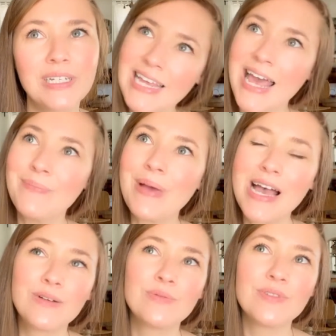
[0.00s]
10
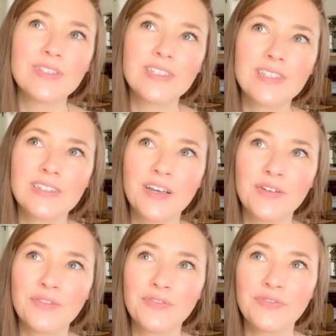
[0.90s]
pounds
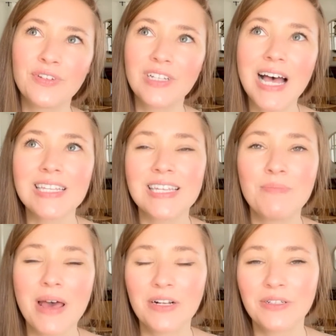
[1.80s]
of glass
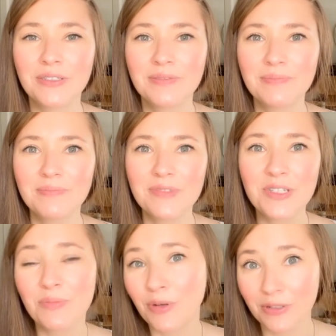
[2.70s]
and metal
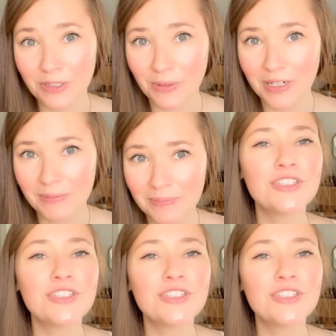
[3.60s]
to the bulk store.